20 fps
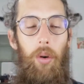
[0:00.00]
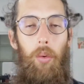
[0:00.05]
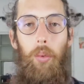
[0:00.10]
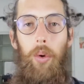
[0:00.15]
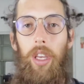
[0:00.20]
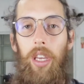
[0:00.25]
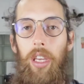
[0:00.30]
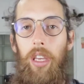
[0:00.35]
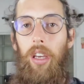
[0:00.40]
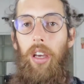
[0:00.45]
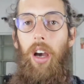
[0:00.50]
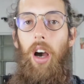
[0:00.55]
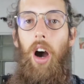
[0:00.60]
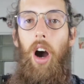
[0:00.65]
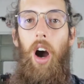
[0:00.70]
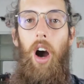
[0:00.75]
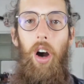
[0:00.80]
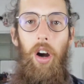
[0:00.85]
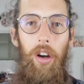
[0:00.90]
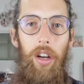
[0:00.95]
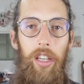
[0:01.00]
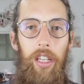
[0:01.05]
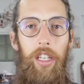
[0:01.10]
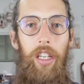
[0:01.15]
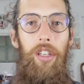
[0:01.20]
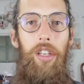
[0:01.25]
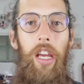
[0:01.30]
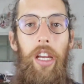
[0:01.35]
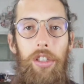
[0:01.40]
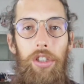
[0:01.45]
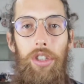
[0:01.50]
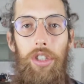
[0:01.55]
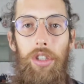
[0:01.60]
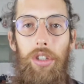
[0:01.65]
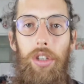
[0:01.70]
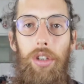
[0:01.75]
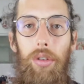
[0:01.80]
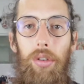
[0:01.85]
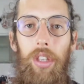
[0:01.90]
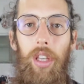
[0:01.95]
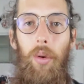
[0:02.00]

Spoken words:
we are in connection to,